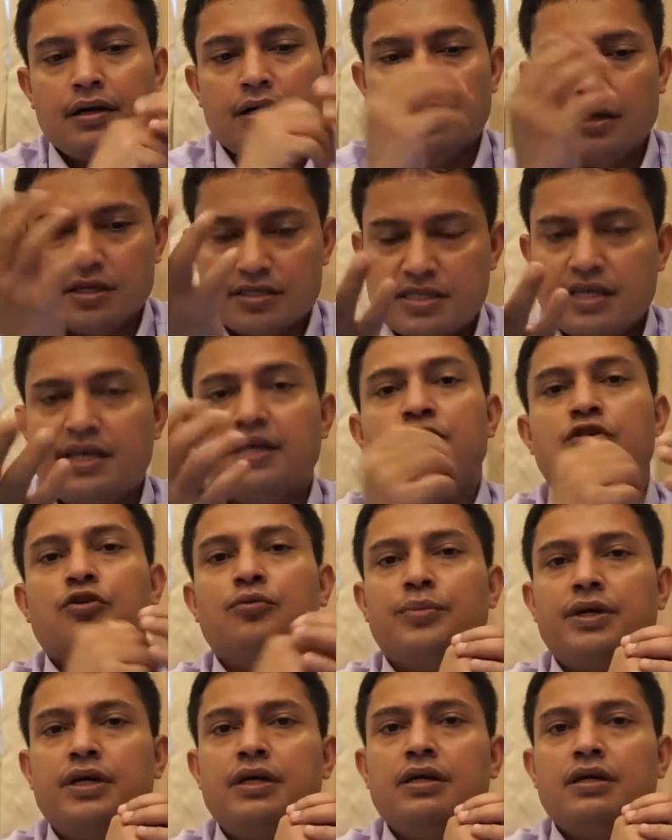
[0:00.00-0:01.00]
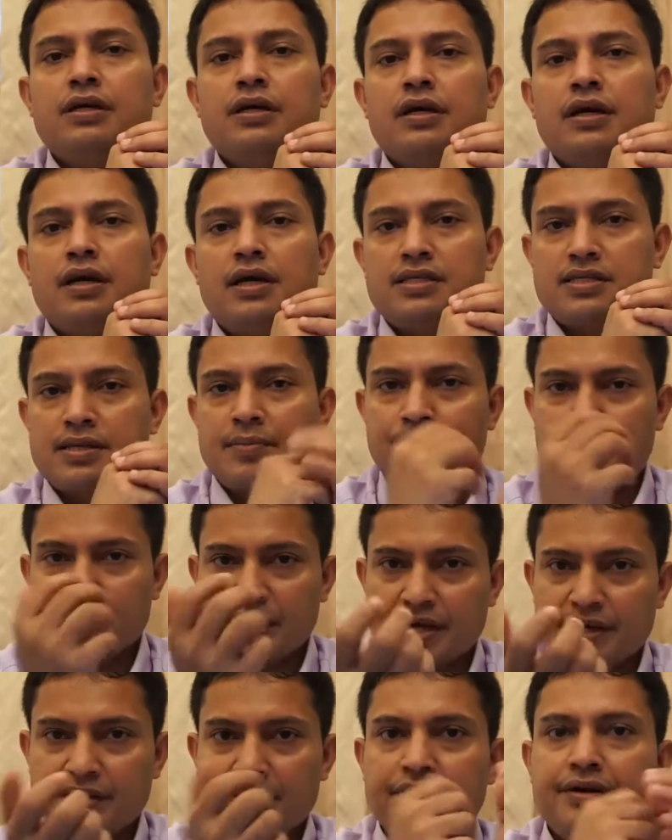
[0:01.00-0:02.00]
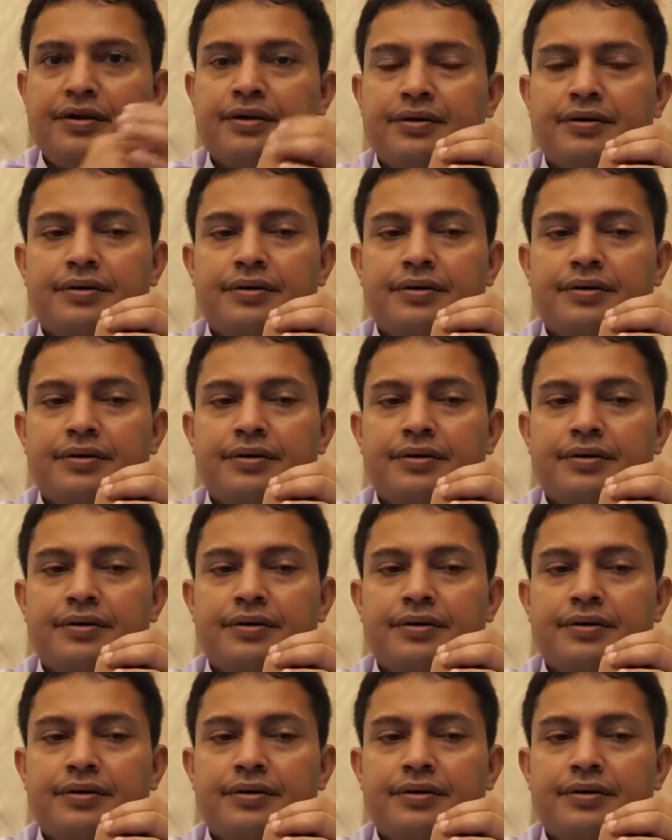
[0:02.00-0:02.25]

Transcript: listening to me is a beginner.